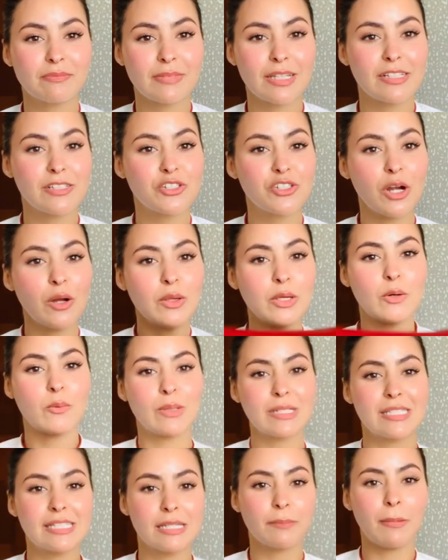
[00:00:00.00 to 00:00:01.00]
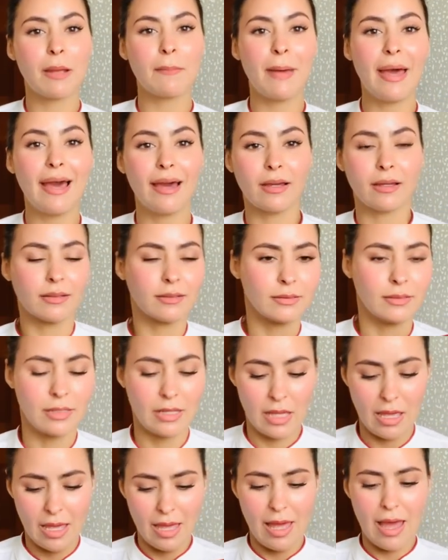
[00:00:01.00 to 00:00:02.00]
Let's show you what's in my bag.
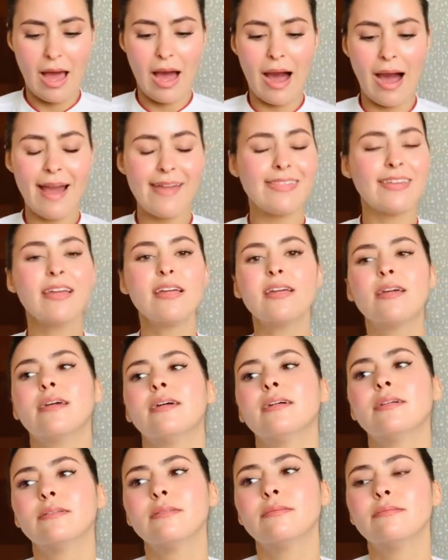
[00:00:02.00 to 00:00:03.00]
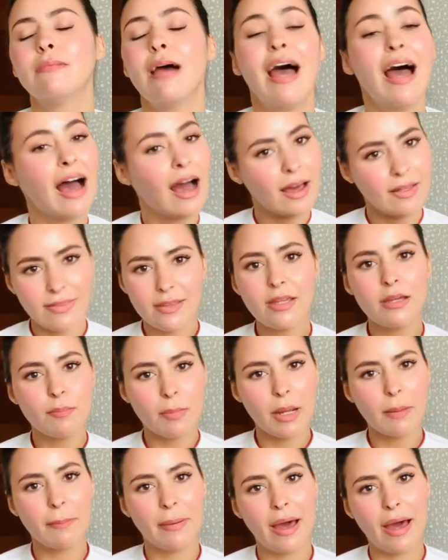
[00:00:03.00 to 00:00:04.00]
I think
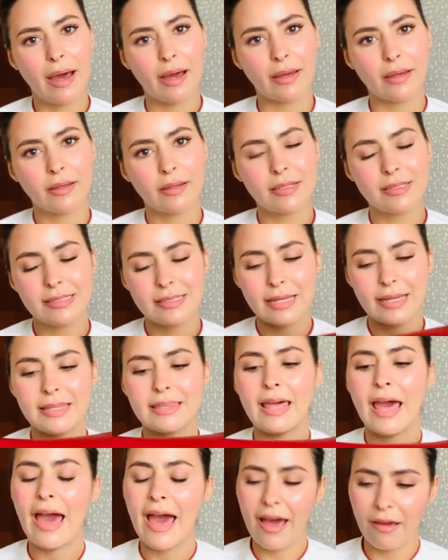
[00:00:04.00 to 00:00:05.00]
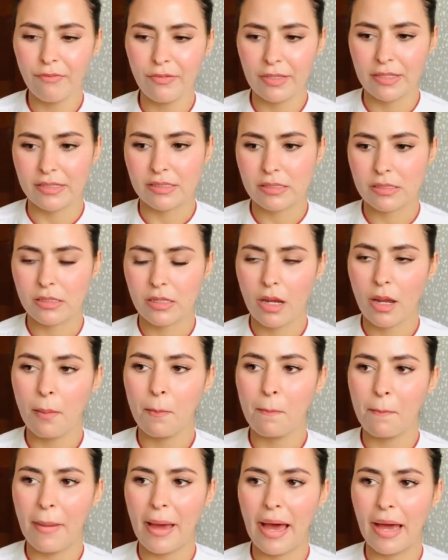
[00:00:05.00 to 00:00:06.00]
my bag is like the heaviest
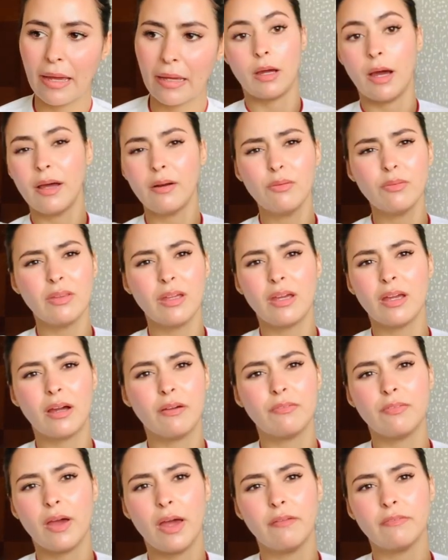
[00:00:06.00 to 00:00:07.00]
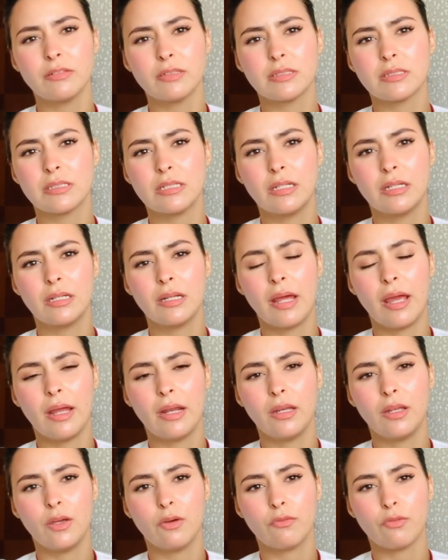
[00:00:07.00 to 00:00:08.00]
bag. I don't think I've ever seen
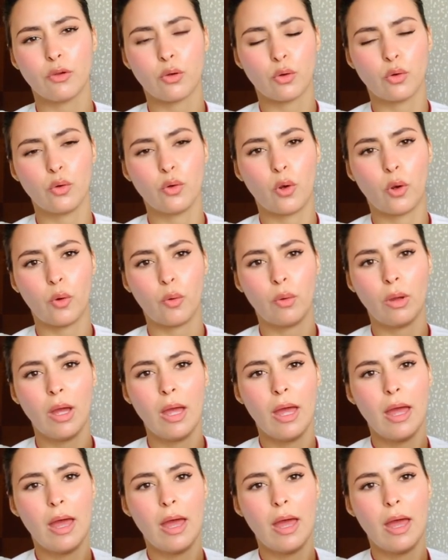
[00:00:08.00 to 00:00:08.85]
any of the crew